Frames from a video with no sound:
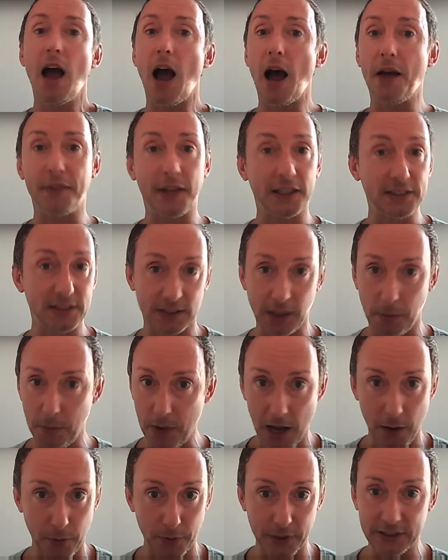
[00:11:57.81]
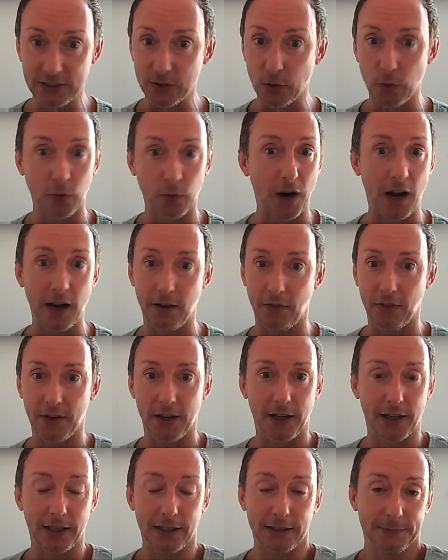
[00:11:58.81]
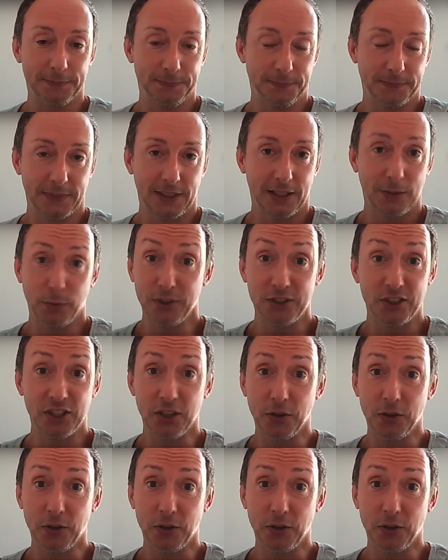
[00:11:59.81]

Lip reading: and then somehow it's all right on the night, which it